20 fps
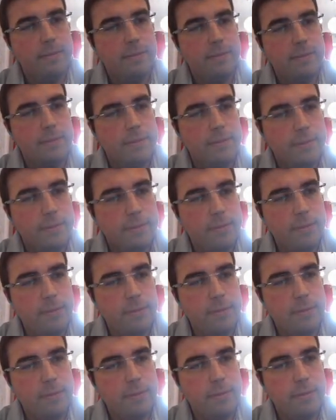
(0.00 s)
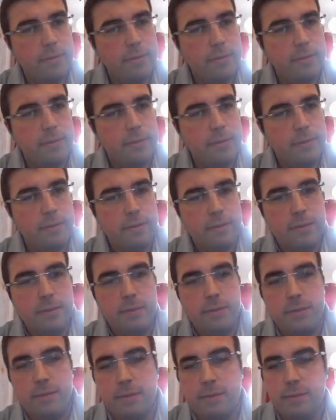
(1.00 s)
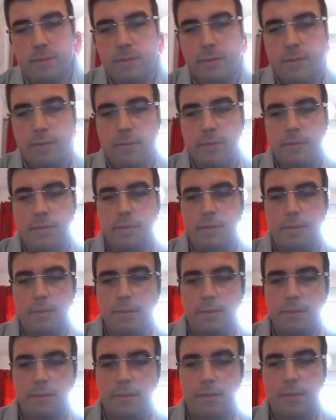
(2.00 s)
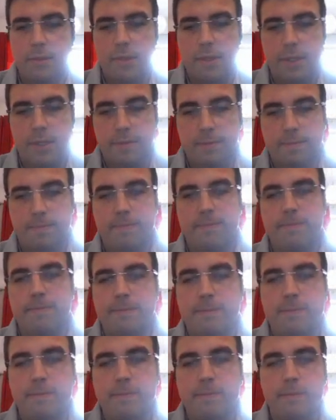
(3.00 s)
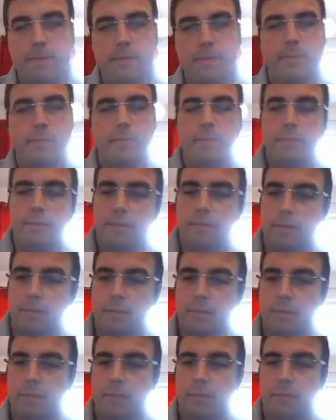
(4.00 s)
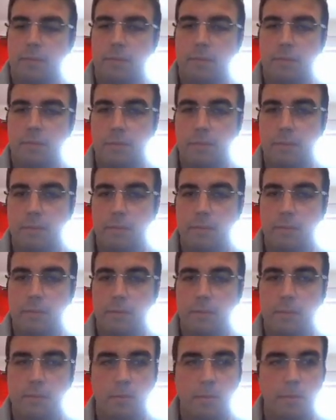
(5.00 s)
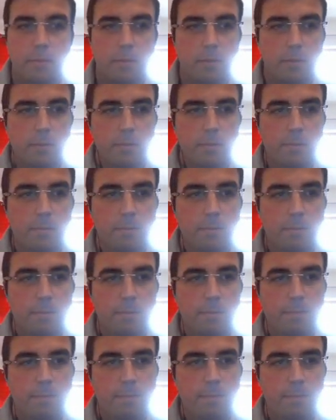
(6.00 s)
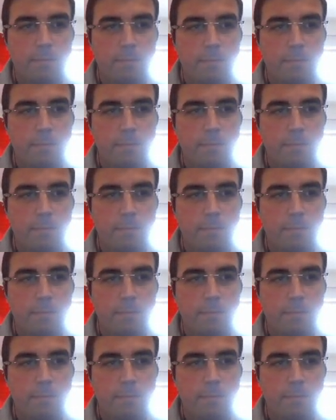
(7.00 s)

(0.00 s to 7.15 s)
(not speaking)